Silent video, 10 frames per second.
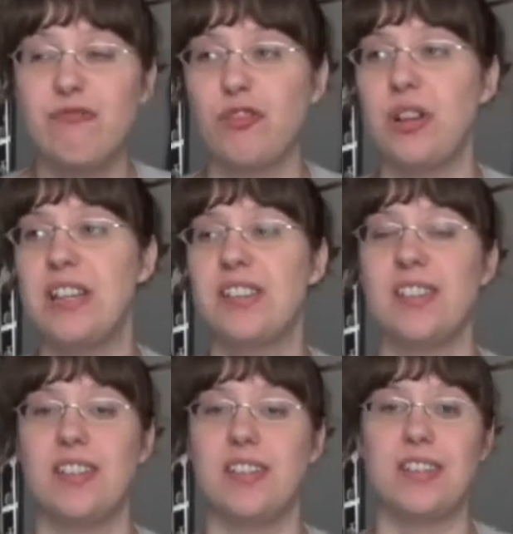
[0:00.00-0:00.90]
For
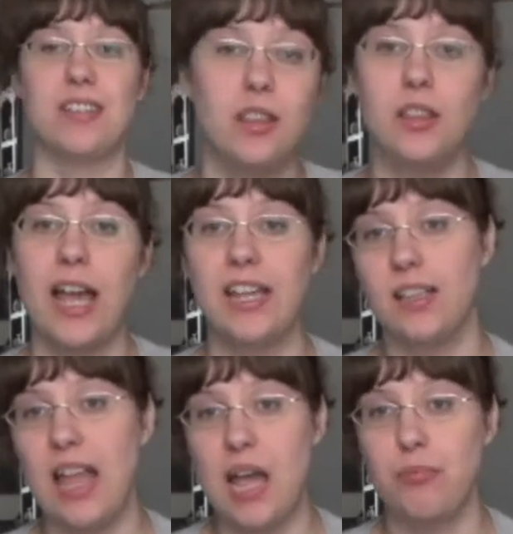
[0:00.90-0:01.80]
instance,
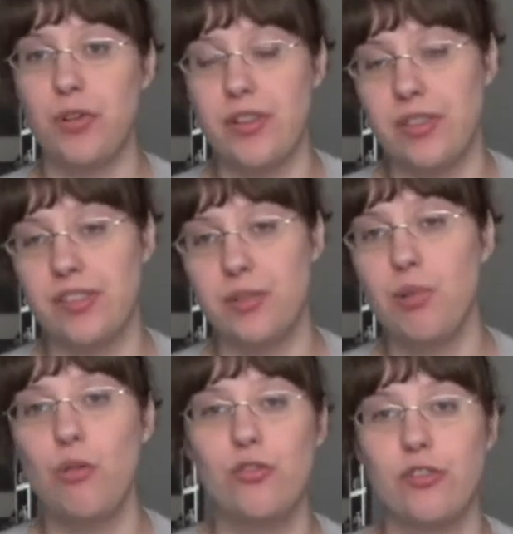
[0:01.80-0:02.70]
like Labyrinth,
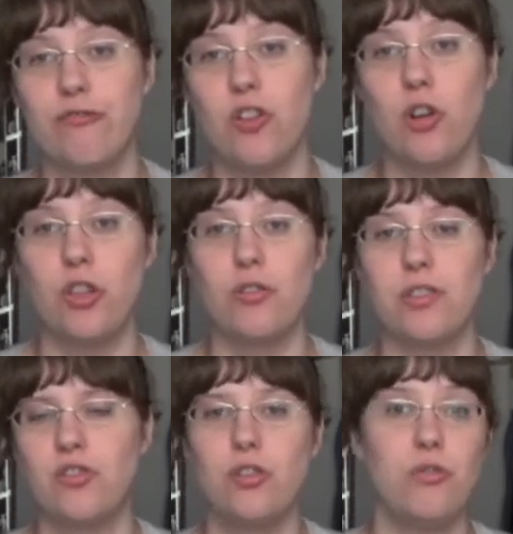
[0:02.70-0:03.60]
Sepulchre
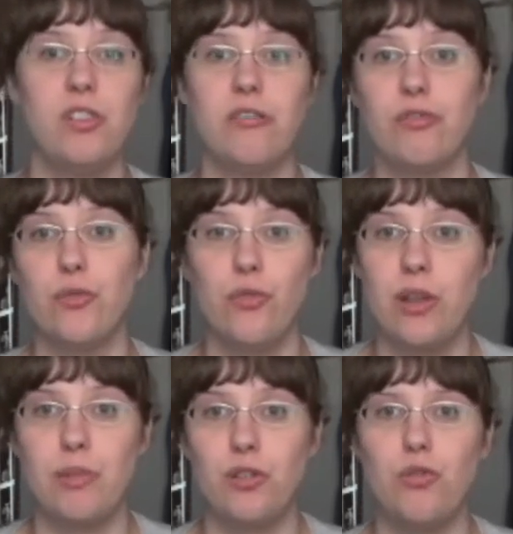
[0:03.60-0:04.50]
follows two different
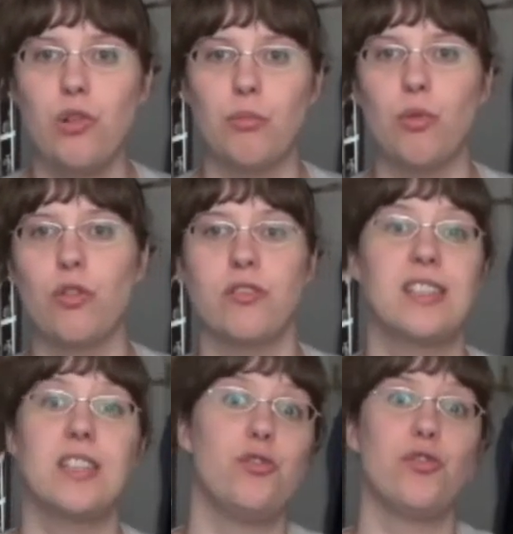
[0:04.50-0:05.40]
women who are born
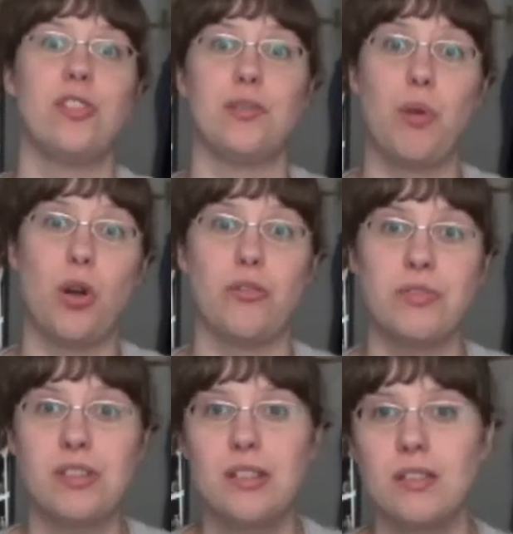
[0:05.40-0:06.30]
centuries
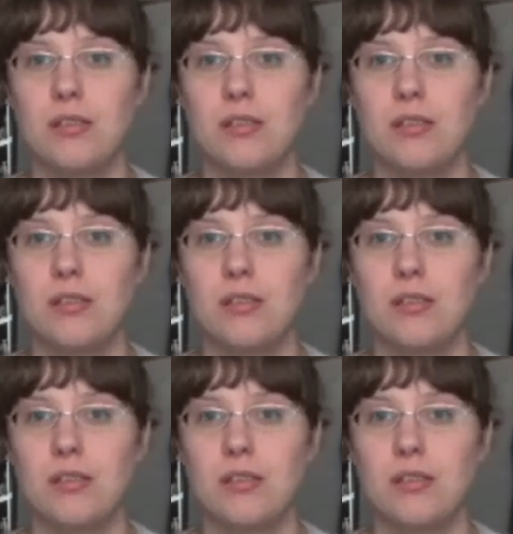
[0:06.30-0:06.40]
apart.